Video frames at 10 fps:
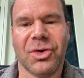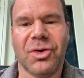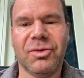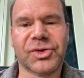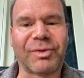
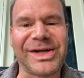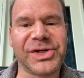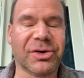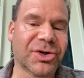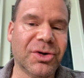who's
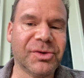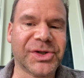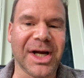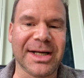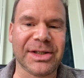raising her two
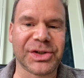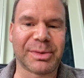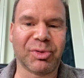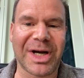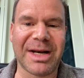sons,
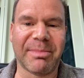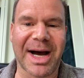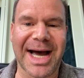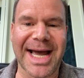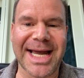played
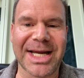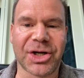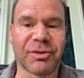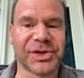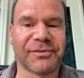by
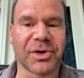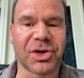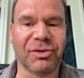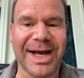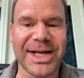Christopher
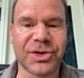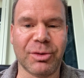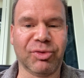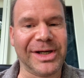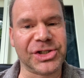Collet,
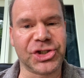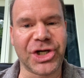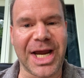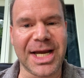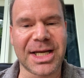who plays
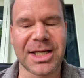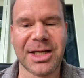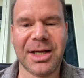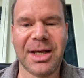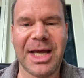Jake,
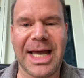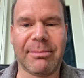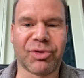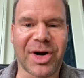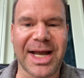
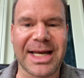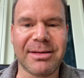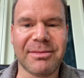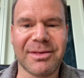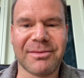and
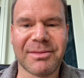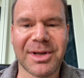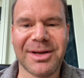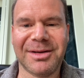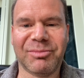Brian,
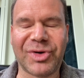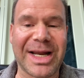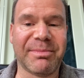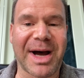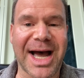
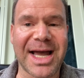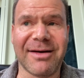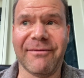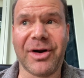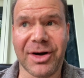played by
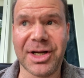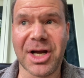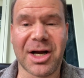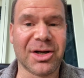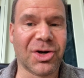a very
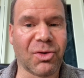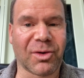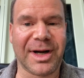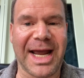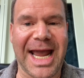young
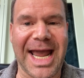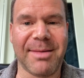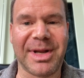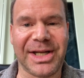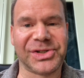Corey
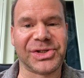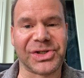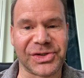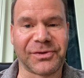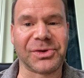Haim, and this is
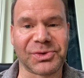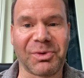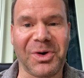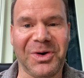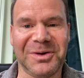his first role.